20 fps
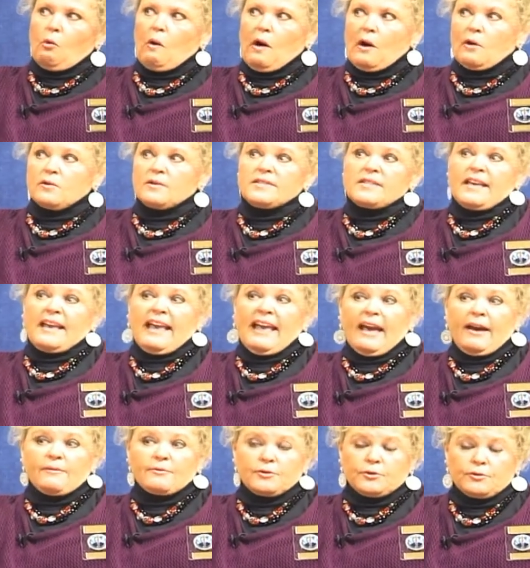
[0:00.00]
go out, say,
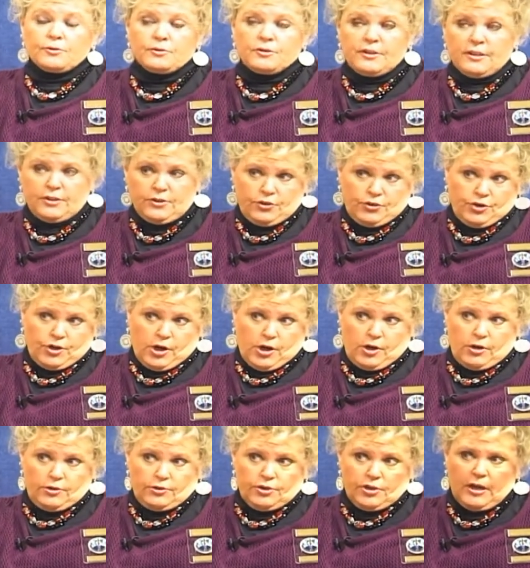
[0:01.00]
after
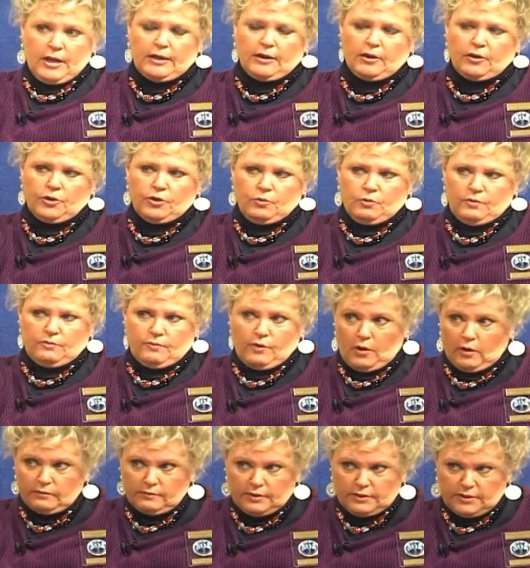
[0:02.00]
discharge? And are you
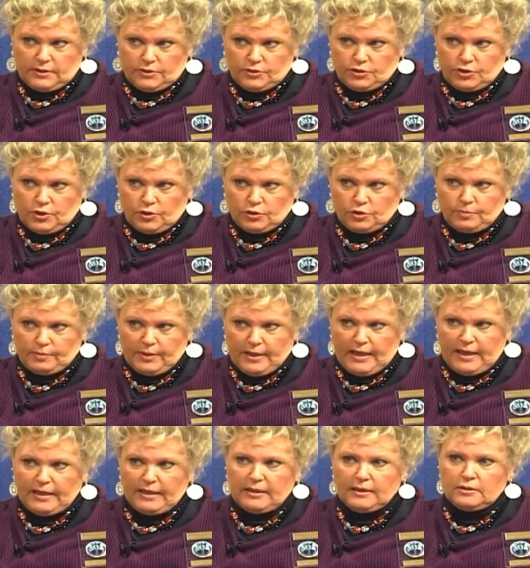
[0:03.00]
involved in discharge
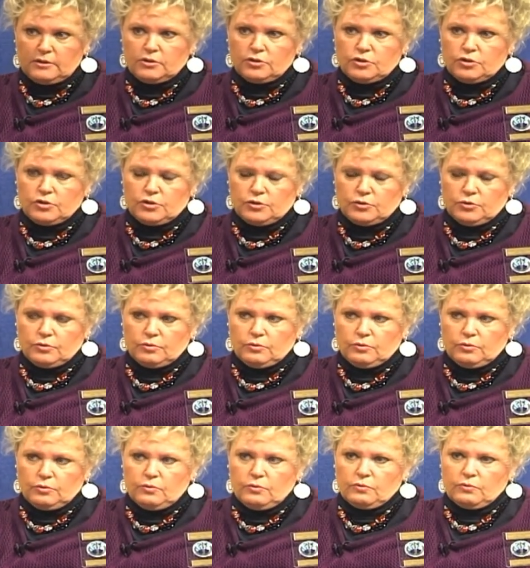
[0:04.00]
planning?
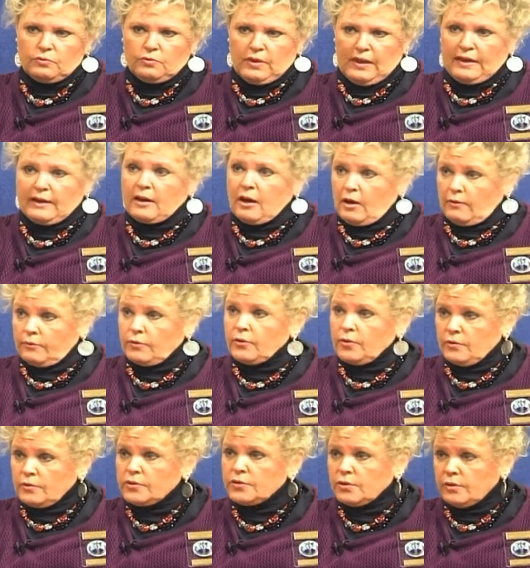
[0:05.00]
Do they cover
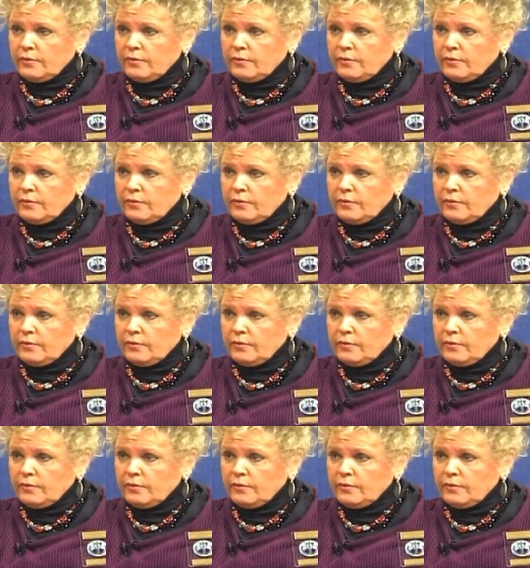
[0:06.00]
those